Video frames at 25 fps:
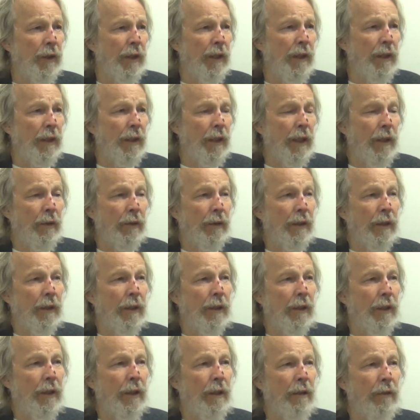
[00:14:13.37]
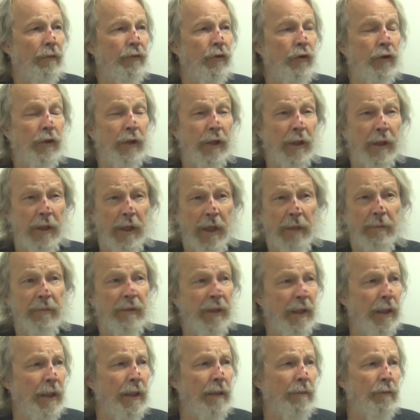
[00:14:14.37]
And, you know, if you can come
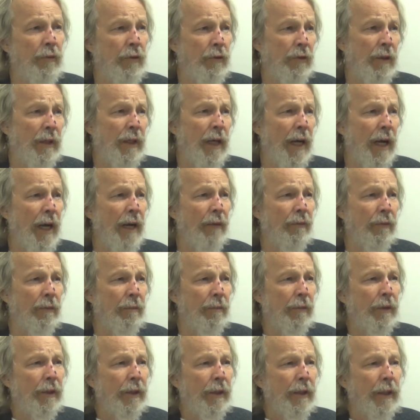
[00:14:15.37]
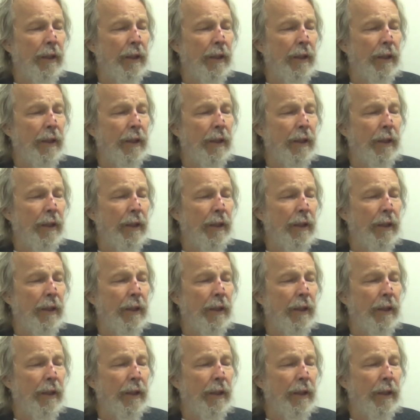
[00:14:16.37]
get them, you can have them.